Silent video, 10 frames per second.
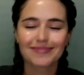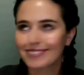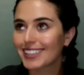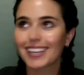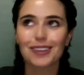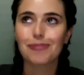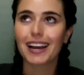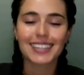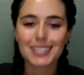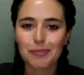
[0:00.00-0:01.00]
I think you
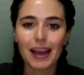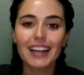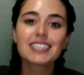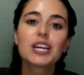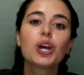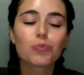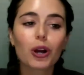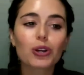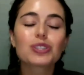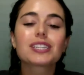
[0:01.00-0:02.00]
might expect
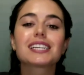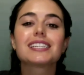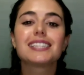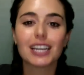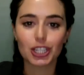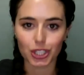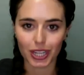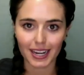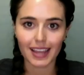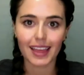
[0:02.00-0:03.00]

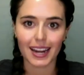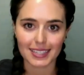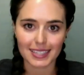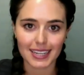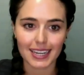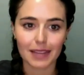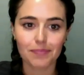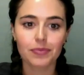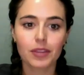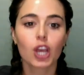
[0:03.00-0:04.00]
personalization that is needed.